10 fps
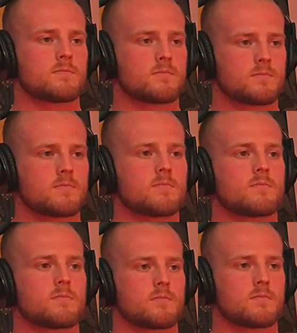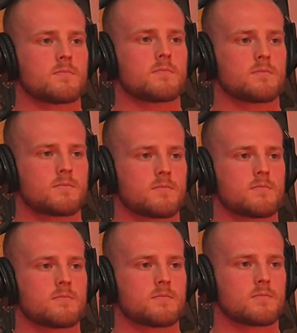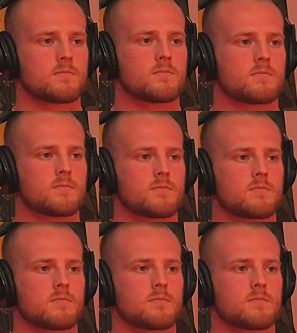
[no speech]